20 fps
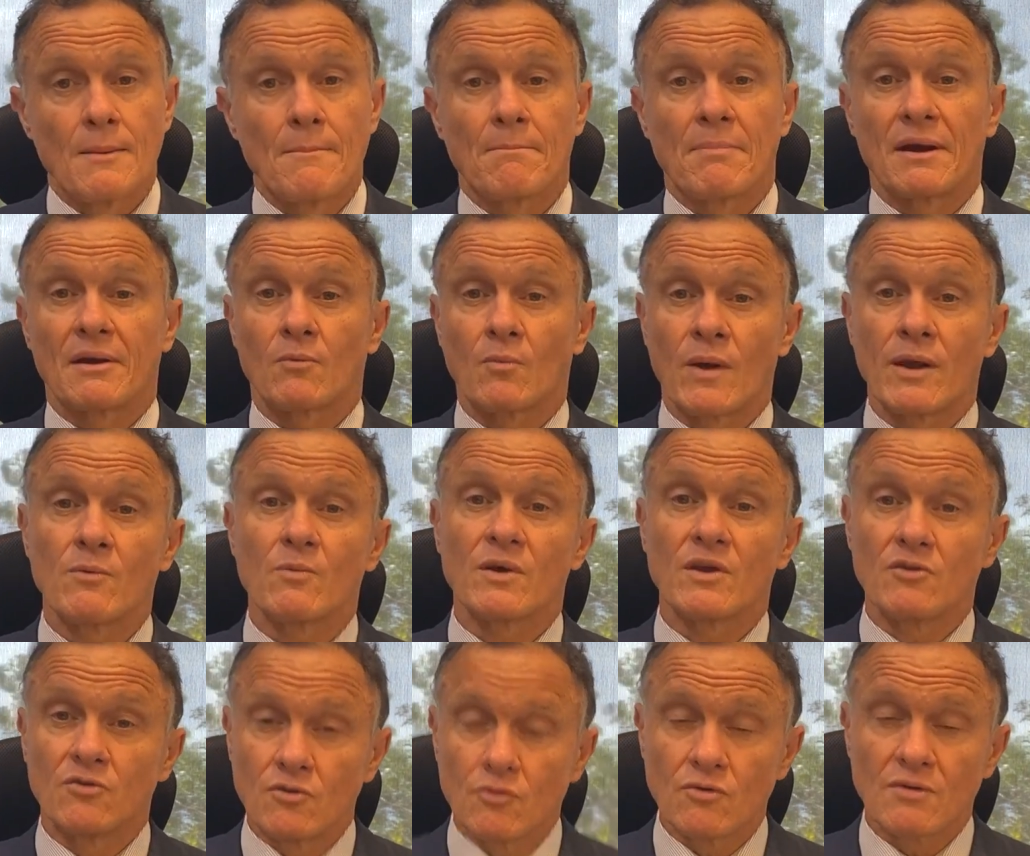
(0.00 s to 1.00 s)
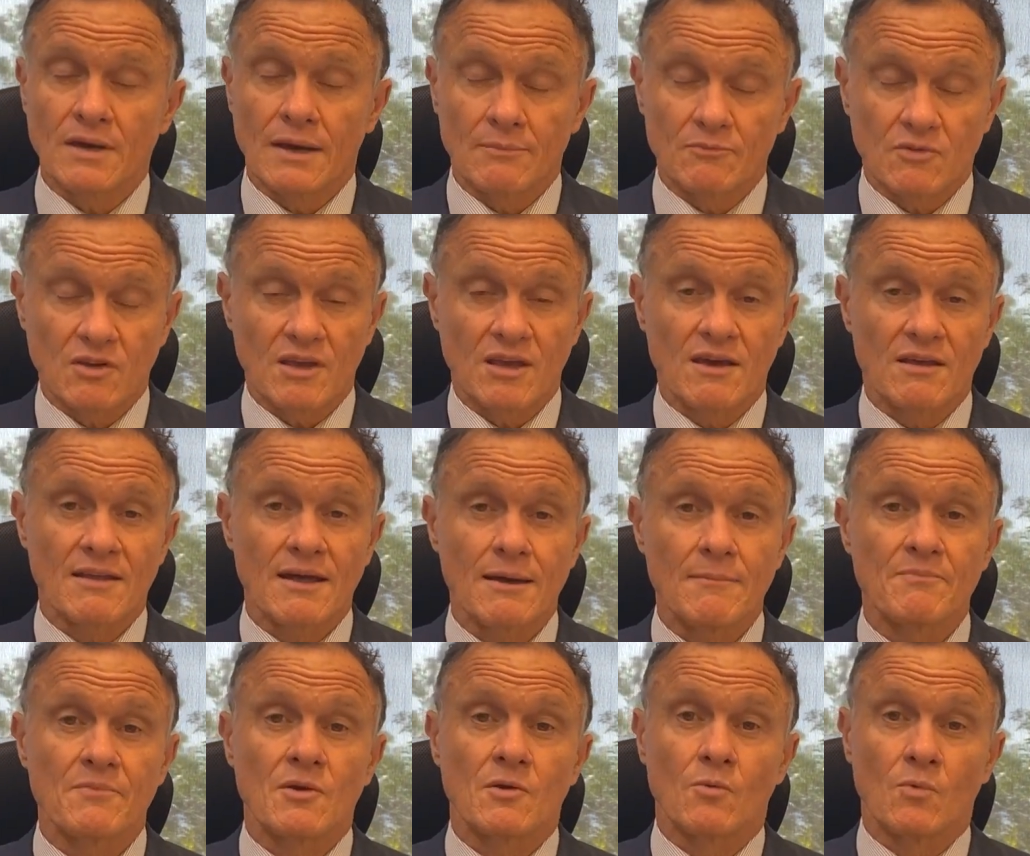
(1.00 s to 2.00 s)
But when we do come together,
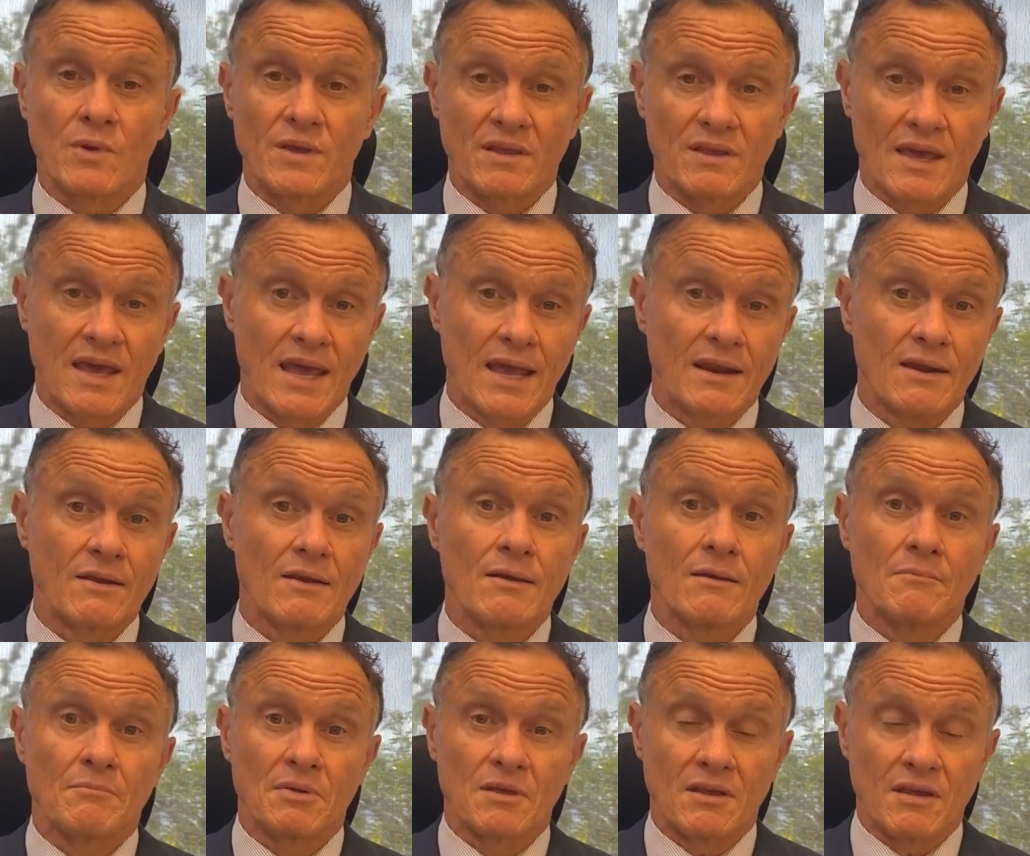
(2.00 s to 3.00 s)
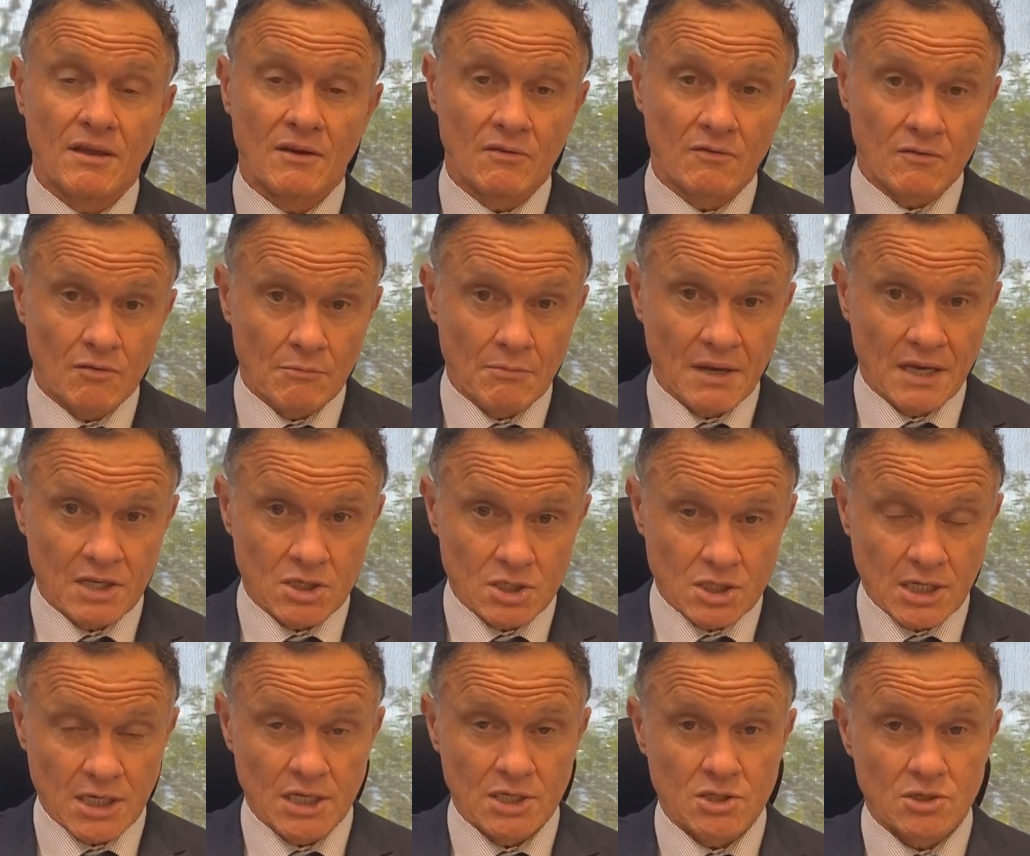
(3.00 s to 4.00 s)
we can begin to make
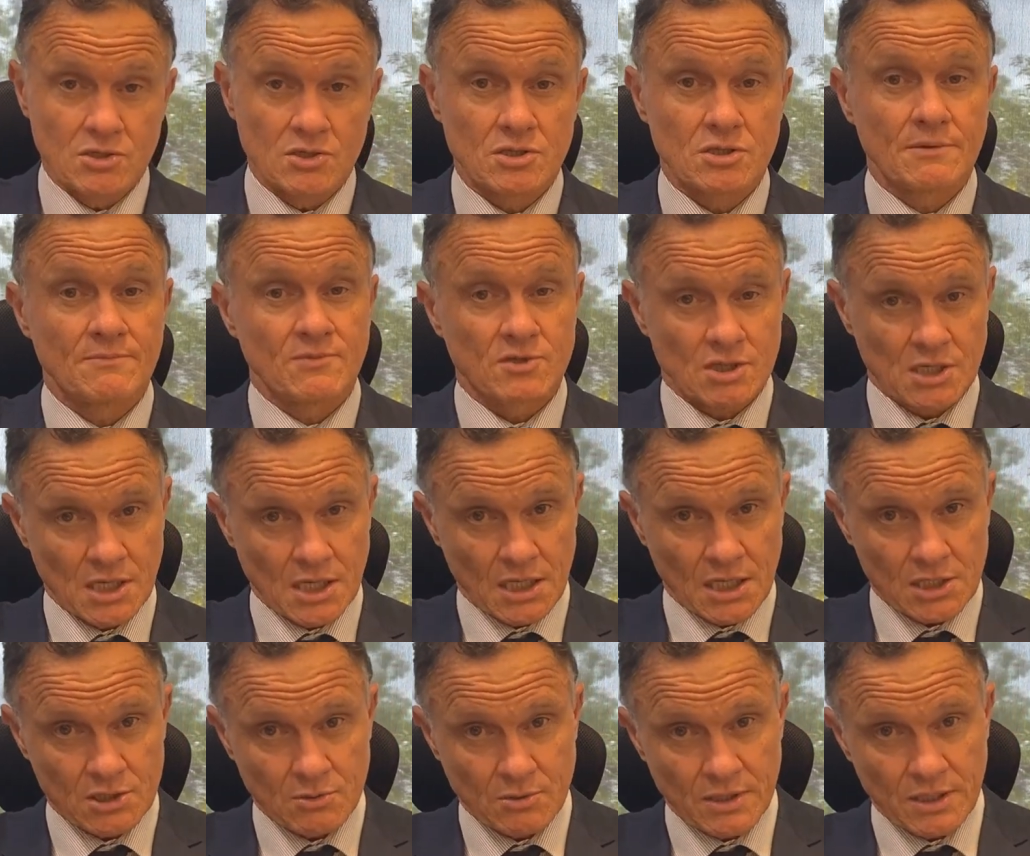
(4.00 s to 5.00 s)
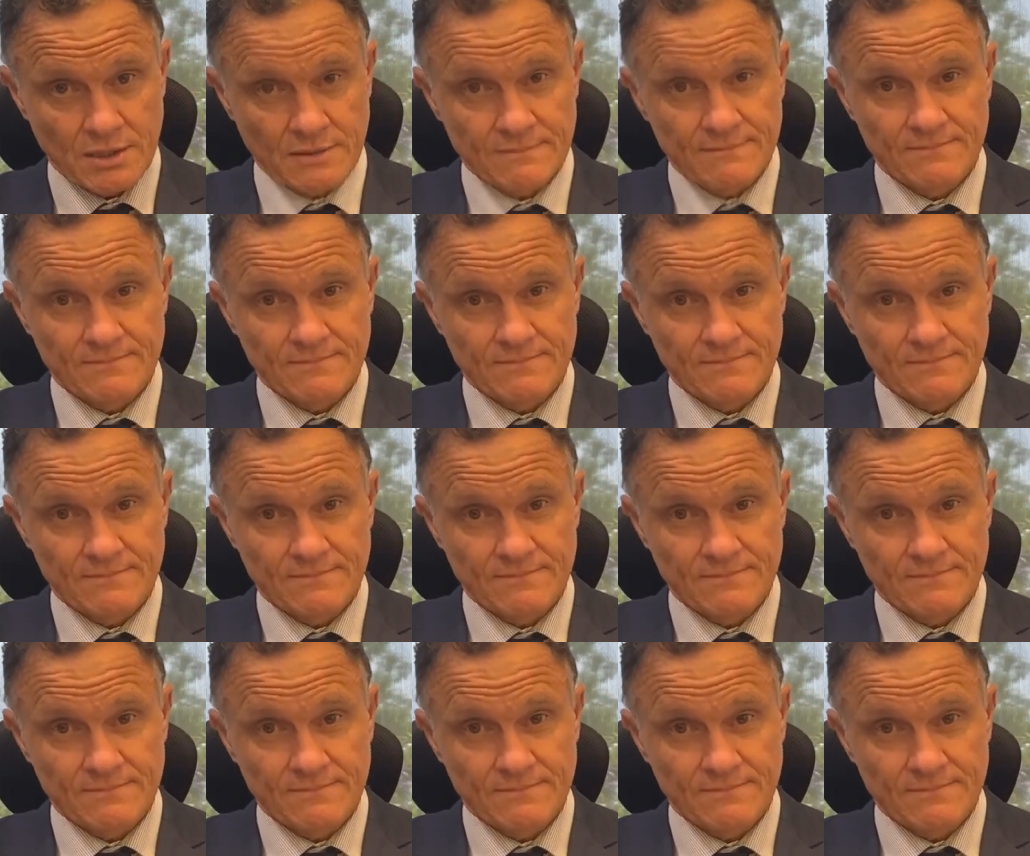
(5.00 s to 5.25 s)
changes. See you next week.